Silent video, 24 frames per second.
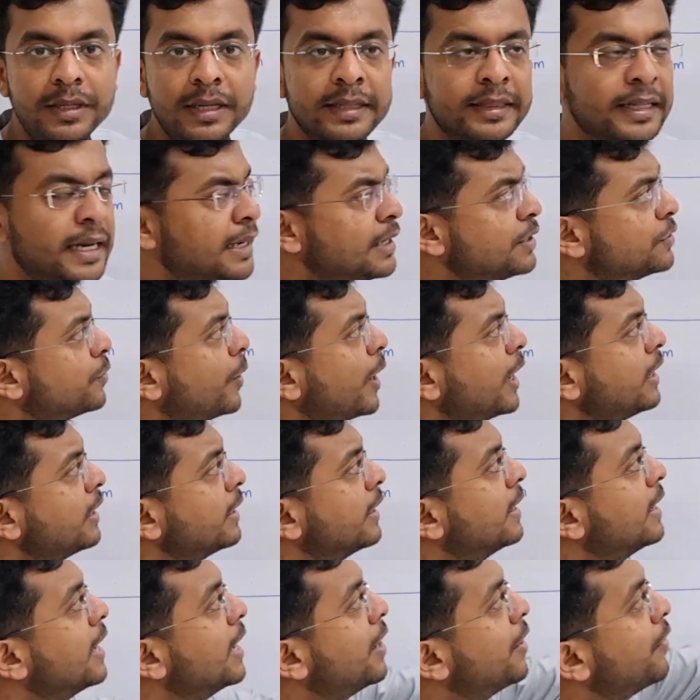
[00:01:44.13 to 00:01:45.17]
That is
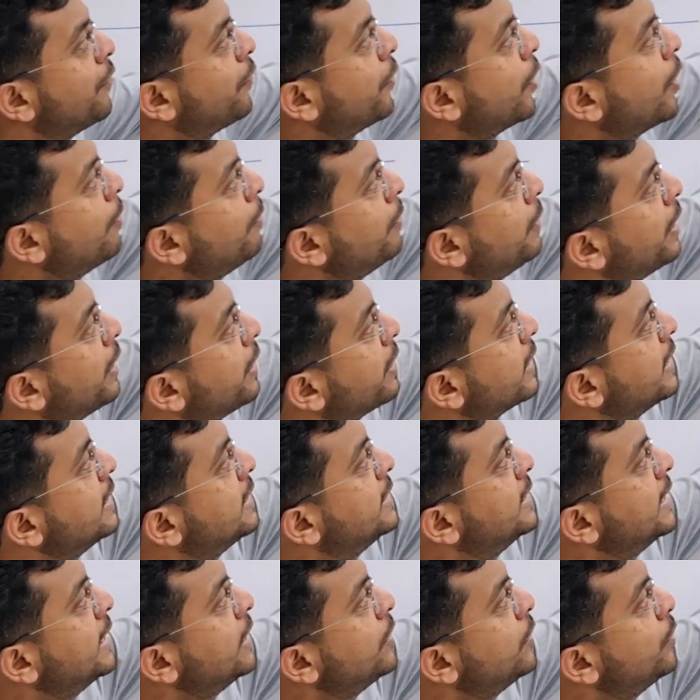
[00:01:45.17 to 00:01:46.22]
what? From
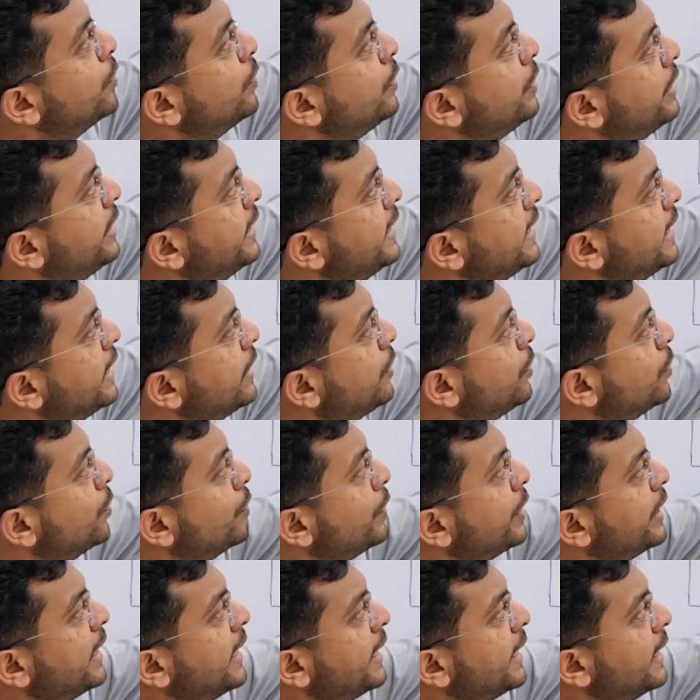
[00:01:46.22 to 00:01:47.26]
reaching to D
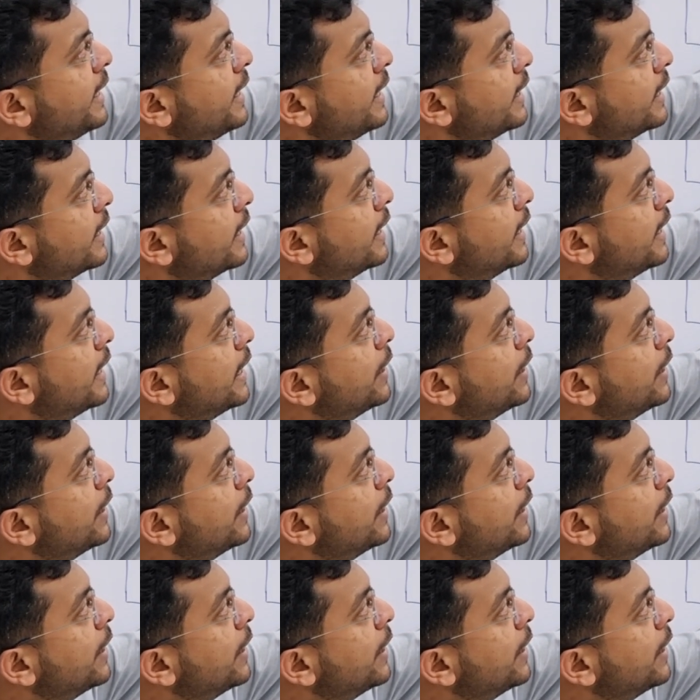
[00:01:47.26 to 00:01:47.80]
to E,